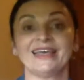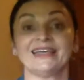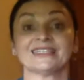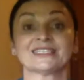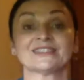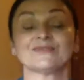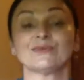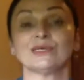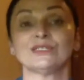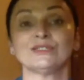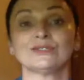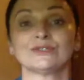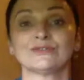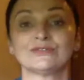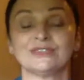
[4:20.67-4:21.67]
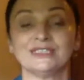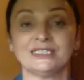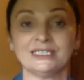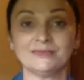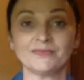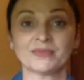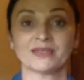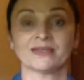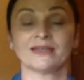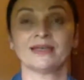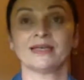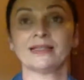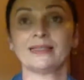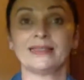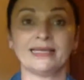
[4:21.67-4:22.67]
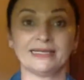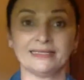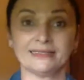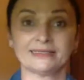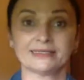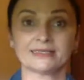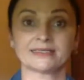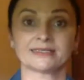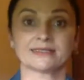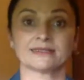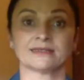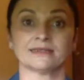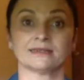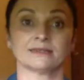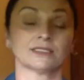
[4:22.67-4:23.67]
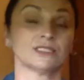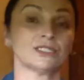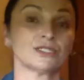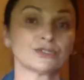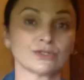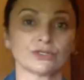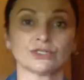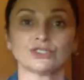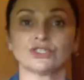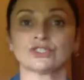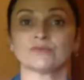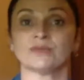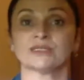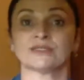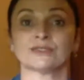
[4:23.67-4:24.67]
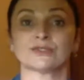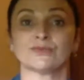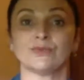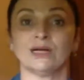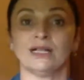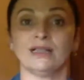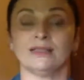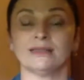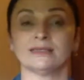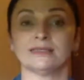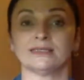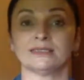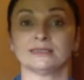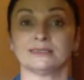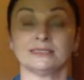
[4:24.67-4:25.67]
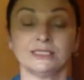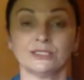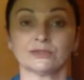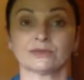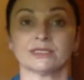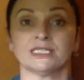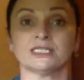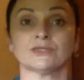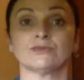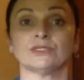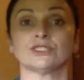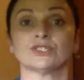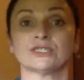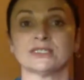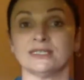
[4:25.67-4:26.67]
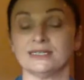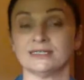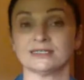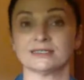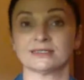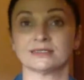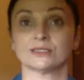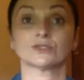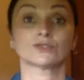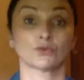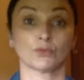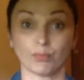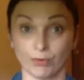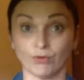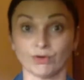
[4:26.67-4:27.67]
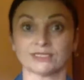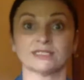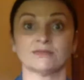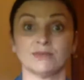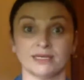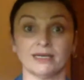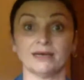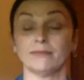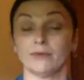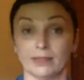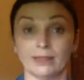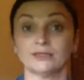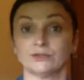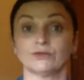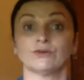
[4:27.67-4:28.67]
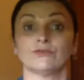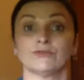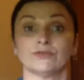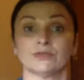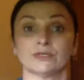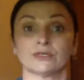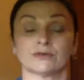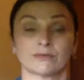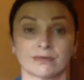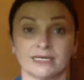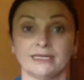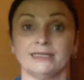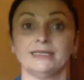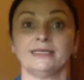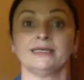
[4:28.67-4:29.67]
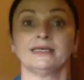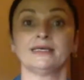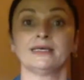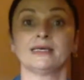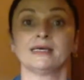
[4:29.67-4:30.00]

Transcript: It's one of the latest researches, but as well theories, which says, supported by a lot of really